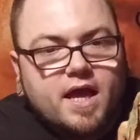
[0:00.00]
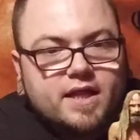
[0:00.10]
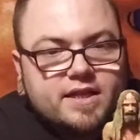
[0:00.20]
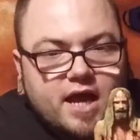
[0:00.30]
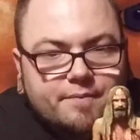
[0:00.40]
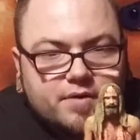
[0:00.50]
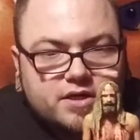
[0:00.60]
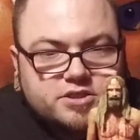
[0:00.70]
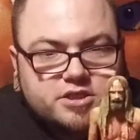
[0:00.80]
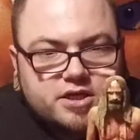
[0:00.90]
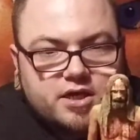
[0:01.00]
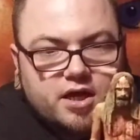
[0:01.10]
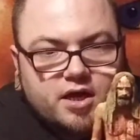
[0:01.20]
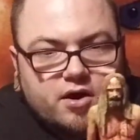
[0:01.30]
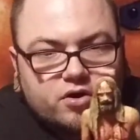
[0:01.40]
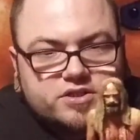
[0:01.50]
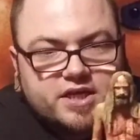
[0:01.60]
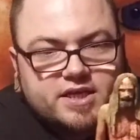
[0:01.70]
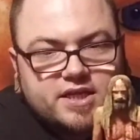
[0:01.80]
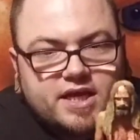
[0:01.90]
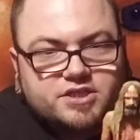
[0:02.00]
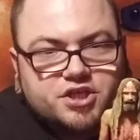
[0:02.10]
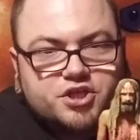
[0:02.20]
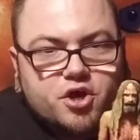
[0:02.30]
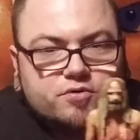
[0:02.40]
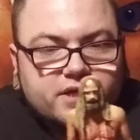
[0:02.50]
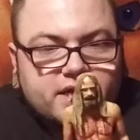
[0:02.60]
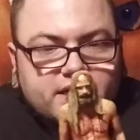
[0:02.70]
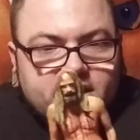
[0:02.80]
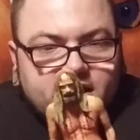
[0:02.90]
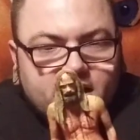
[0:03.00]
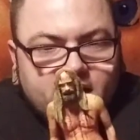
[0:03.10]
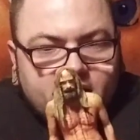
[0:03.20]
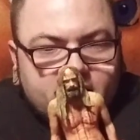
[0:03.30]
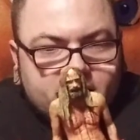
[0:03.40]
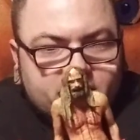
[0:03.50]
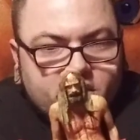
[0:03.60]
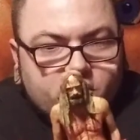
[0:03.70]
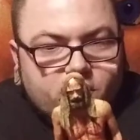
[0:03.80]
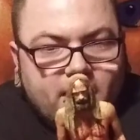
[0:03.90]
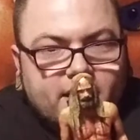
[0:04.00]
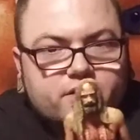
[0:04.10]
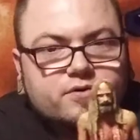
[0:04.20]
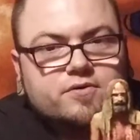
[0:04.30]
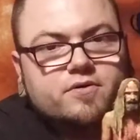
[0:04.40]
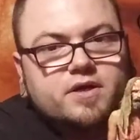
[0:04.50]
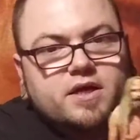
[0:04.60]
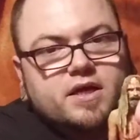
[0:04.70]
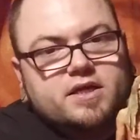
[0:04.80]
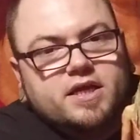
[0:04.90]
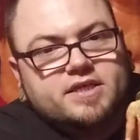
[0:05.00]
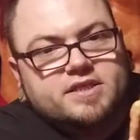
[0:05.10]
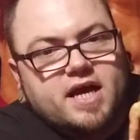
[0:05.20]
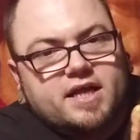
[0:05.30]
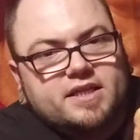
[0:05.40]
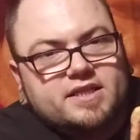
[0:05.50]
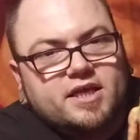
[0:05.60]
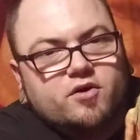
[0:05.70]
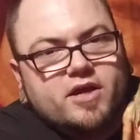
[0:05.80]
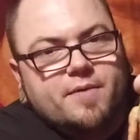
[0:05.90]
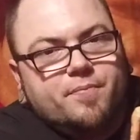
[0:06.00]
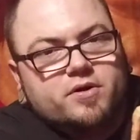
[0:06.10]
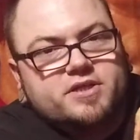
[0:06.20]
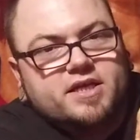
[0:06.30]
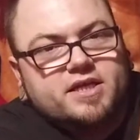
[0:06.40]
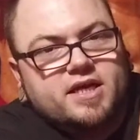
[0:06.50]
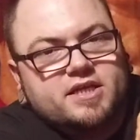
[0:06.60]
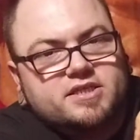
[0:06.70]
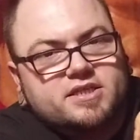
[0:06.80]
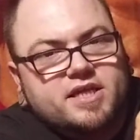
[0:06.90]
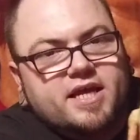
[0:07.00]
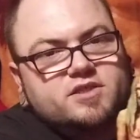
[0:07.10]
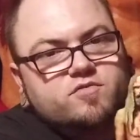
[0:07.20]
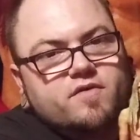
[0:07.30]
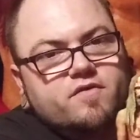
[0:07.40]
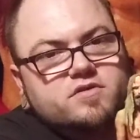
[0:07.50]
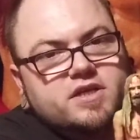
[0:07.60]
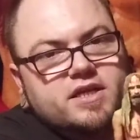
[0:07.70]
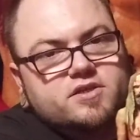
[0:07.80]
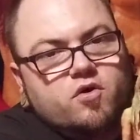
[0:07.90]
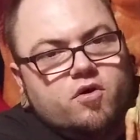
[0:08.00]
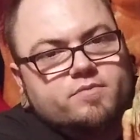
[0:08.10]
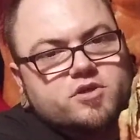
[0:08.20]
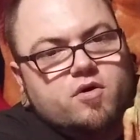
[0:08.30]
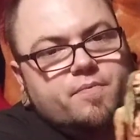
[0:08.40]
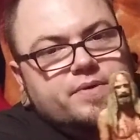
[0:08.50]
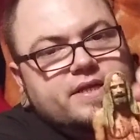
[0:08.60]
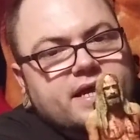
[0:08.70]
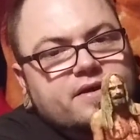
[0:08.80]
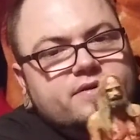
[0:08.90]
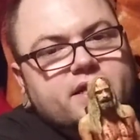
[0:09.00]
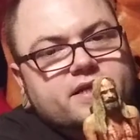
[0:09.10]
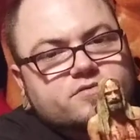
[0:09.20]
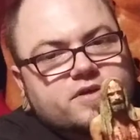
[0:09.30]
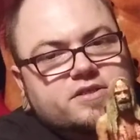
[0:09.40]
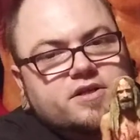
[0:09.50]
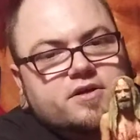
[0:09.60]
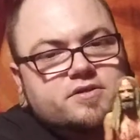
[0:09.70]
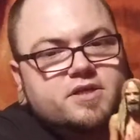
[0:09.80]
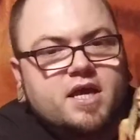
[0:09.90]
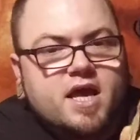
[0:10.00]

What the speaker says: Not much articulation. No knee, no ankle. He's got little hip articulation. His head swivels and his arms go up and down and his wrist turns.